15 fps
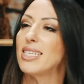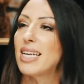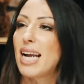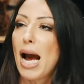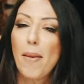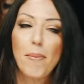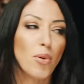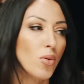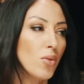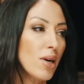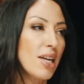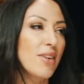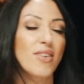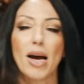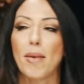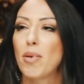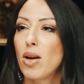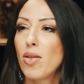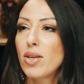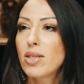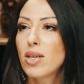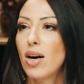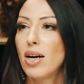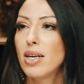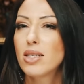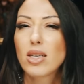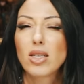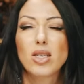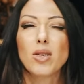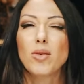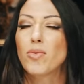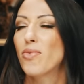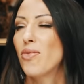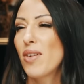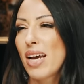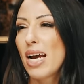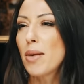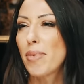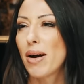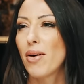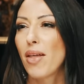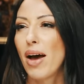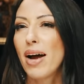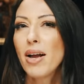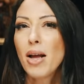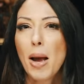it's an apple, leave an apple on the side, because you forget about that.